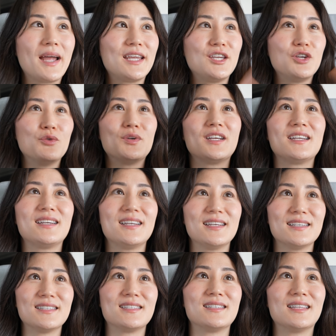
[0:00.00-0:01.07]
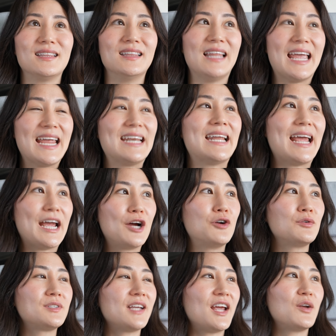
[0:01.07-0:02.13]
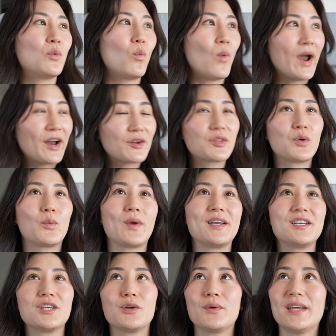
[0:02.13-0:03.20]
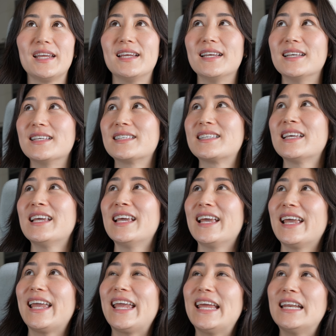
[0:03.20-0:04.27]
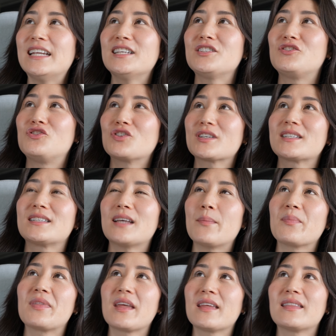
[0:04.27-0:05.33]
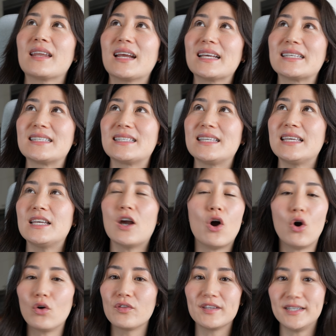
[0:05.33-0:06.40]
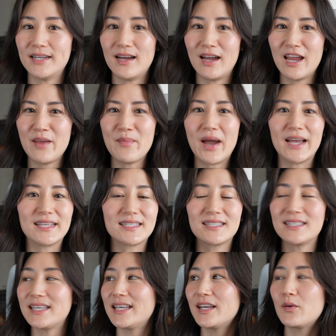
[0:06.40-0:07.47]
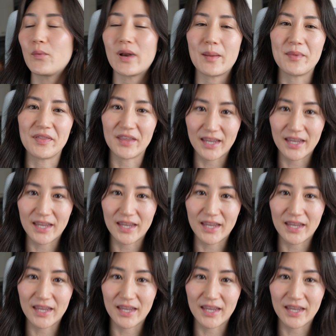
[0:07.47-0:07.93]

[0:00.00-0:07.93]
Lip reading: unit is laid out and where the window is, it is just something that I see all the time. I see it when I'm in the